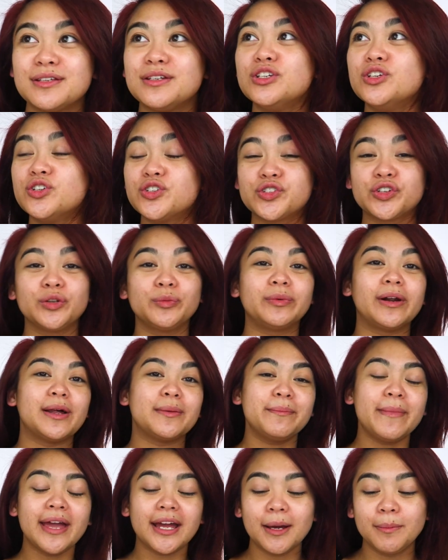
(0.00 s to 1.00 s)
the neutral
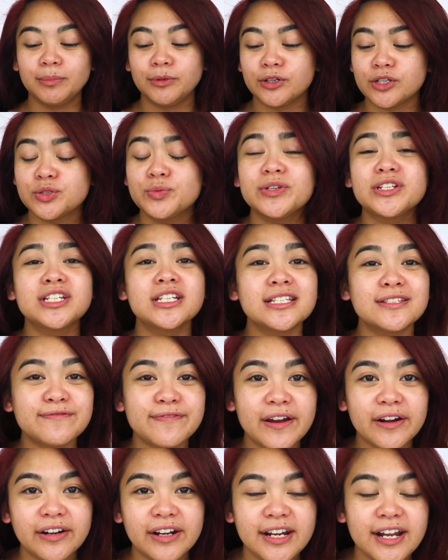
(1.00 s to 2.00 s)
brown makeup look, which is
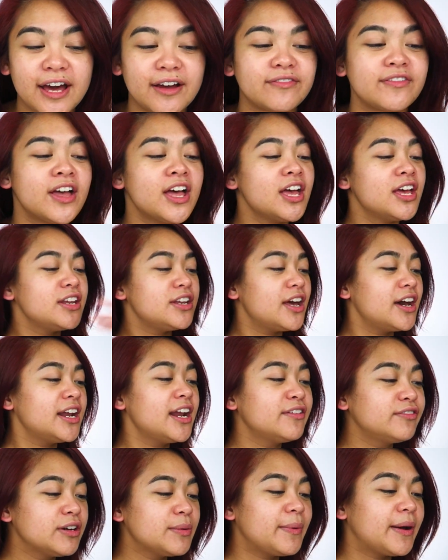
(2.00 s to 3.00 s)
fair enough.
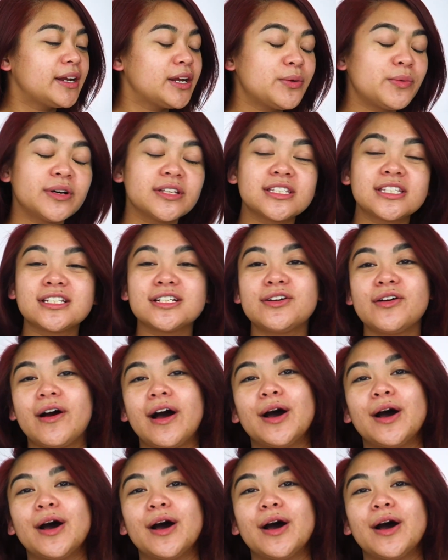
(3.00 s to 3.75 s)
Not everybody wants to go